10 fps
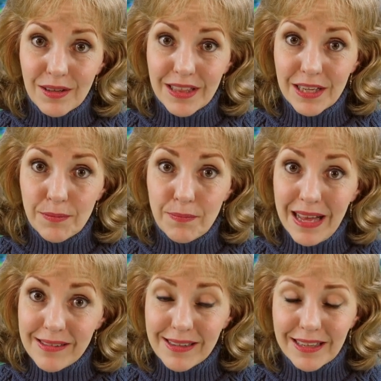the
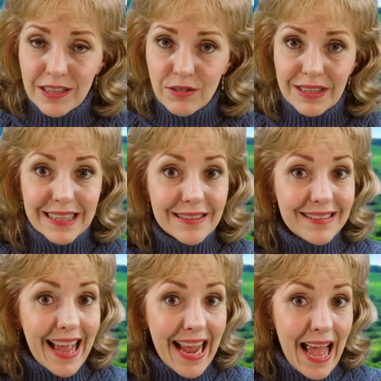basic ingredients.
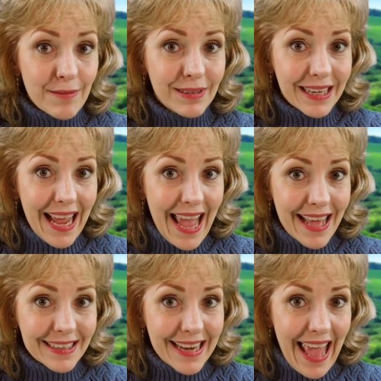I am going to add an